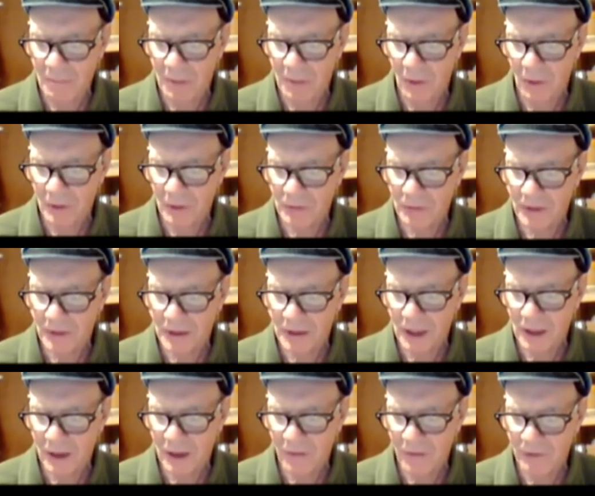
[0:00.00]
Poetry
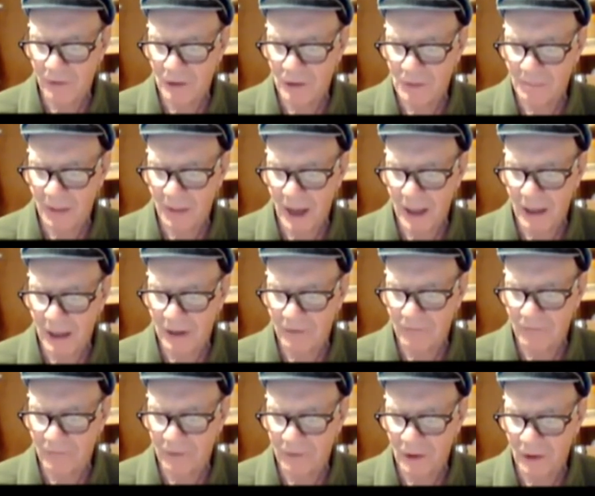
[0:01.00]
is a lover's
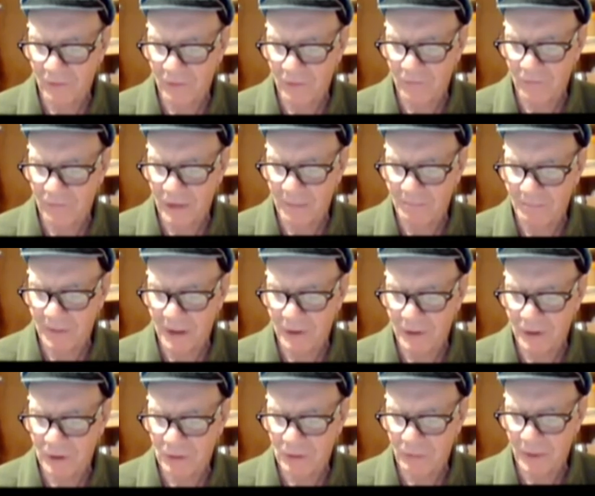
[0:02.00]
body full of the
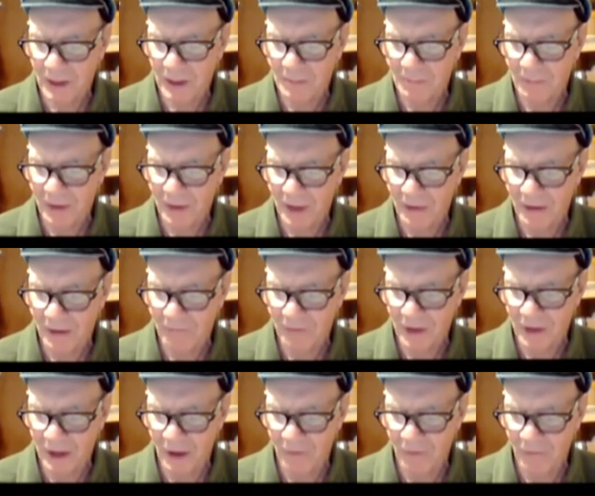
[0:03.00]
bittersweet breath of
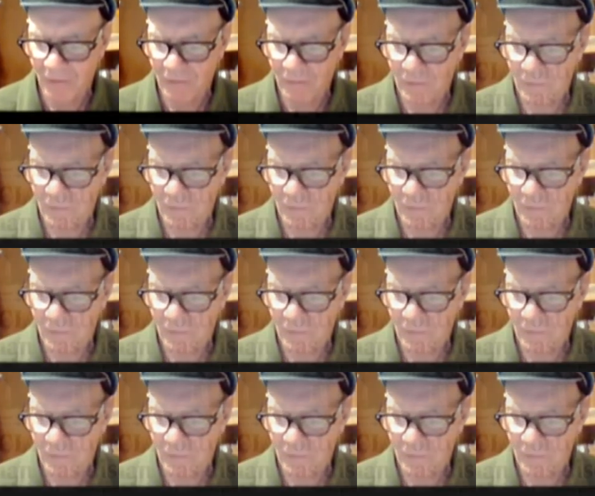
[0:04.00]
love.